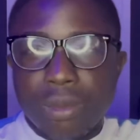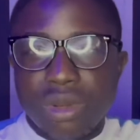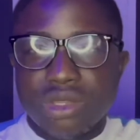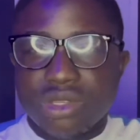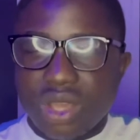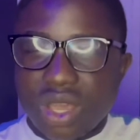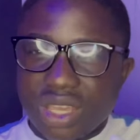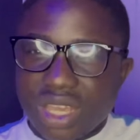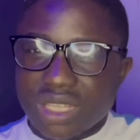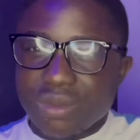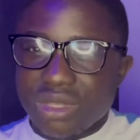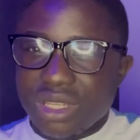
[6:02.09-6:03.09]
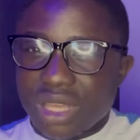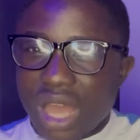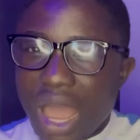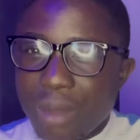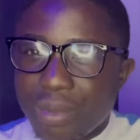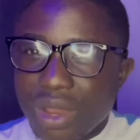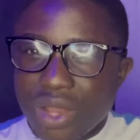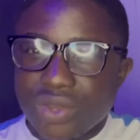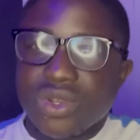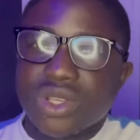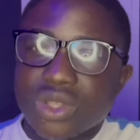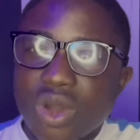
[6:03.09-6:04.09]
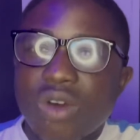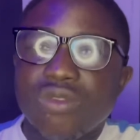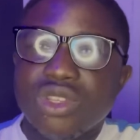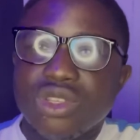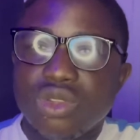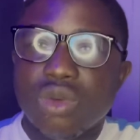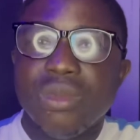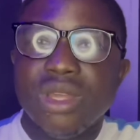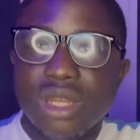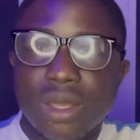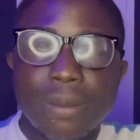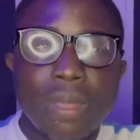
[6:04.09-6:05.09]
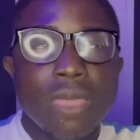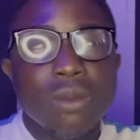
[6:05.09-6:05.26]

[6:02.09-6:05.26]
please get me the IP address of this domain name?"